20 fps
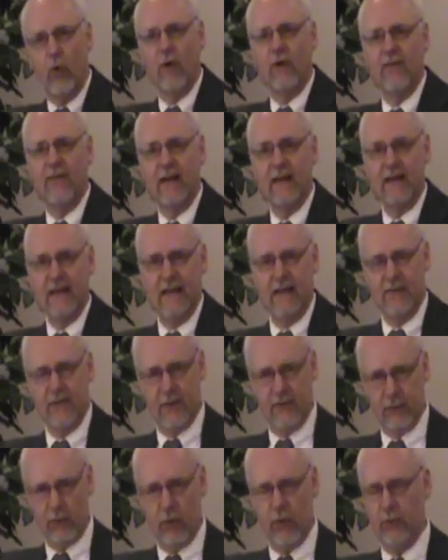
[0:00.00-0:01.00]
4 that in
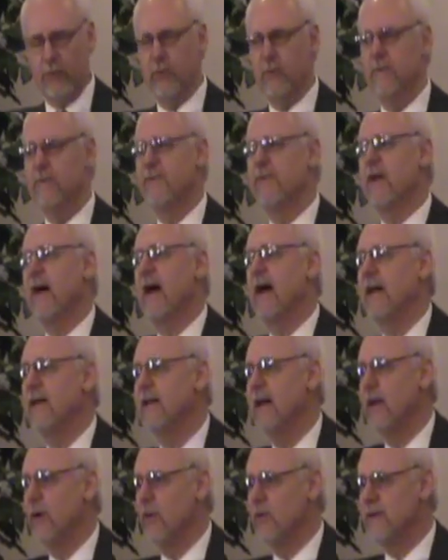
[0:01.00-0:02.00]
the throne room of
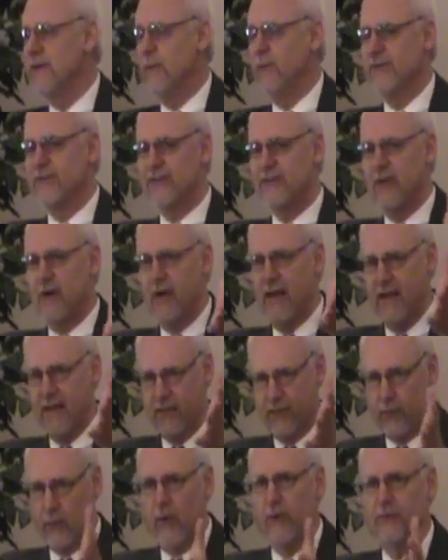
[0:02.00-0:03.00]
God, not only was there a
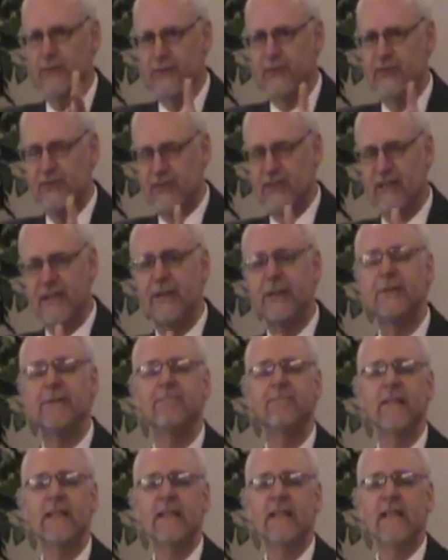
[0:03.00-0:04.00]
throne
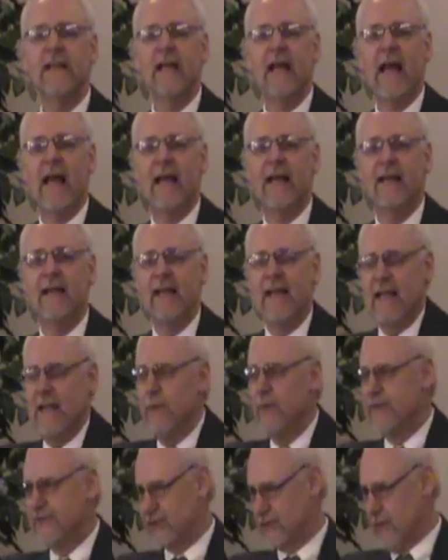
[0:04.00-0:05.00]
sitter, and
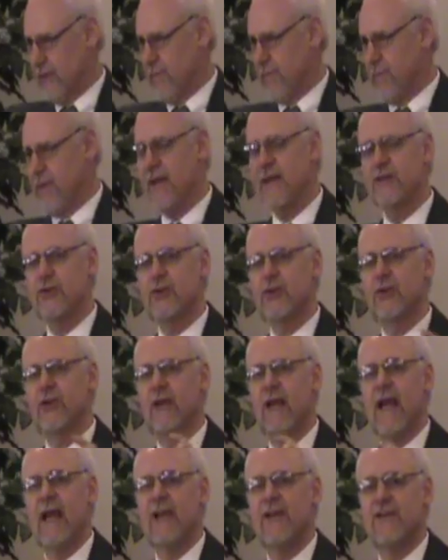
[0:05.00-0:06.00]
he was
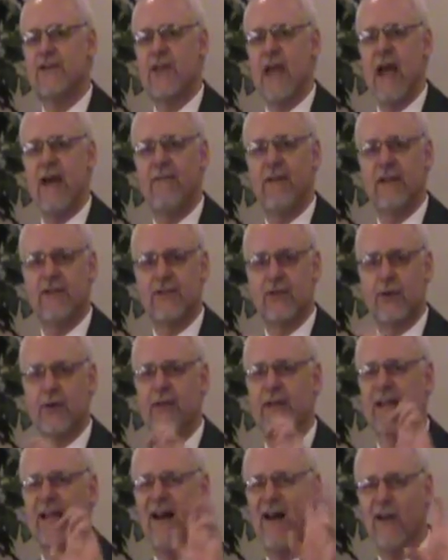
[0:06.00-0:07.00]
pictured as having
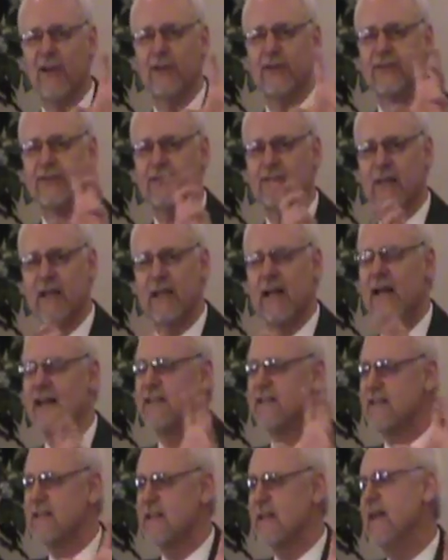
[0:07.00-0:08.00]
certain colors
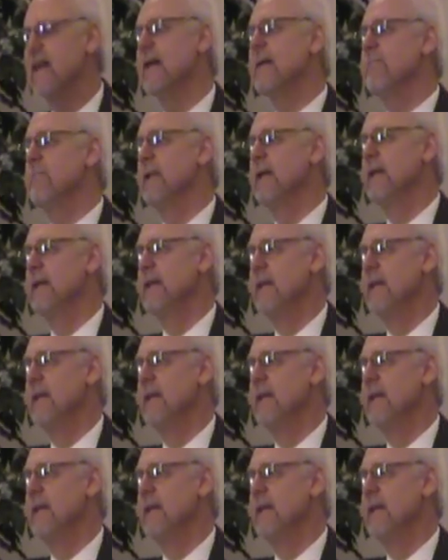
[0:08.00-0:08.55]
connected to him,